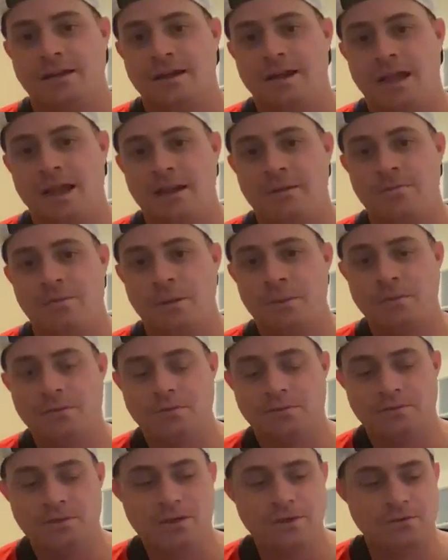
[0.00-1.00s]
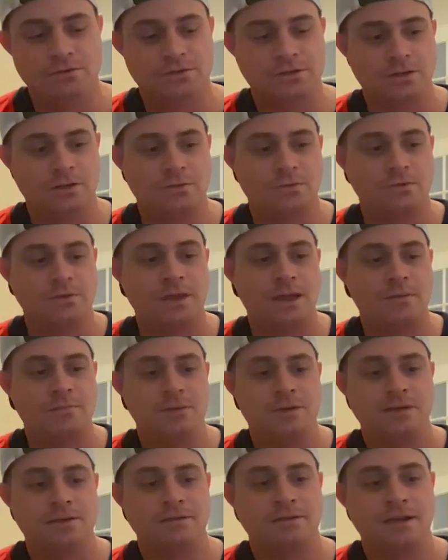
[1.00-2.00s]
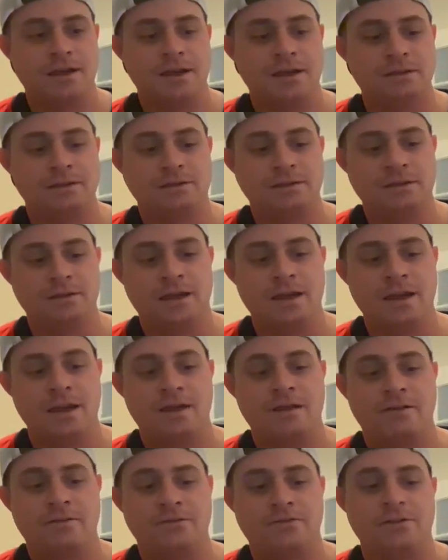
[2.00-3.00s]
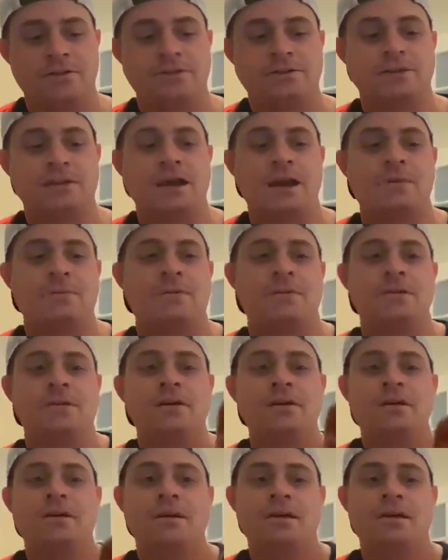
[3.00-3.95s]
a bourbon review. So with that being said, today our first timer